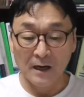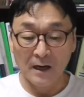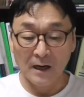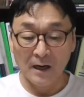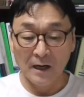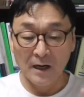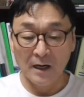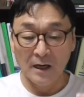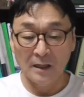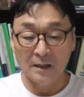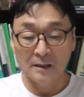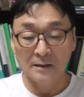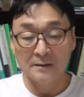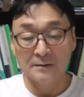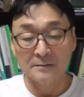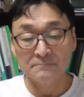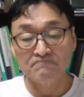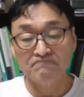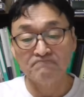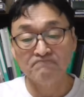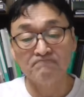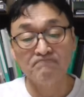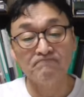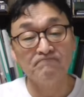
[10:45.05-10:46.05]

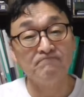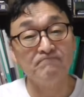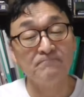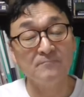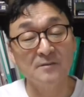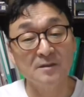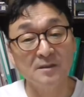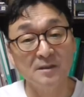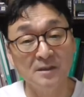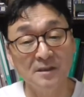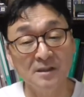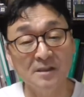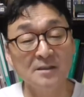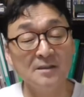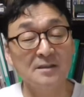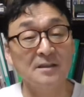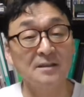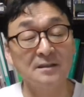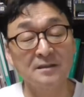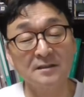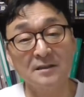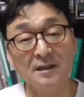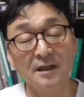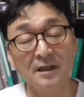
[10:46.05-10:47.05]
um,
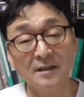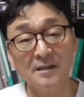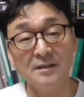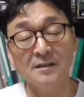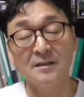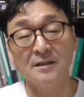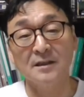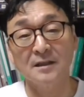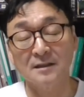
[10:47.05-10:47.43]
Jesus telling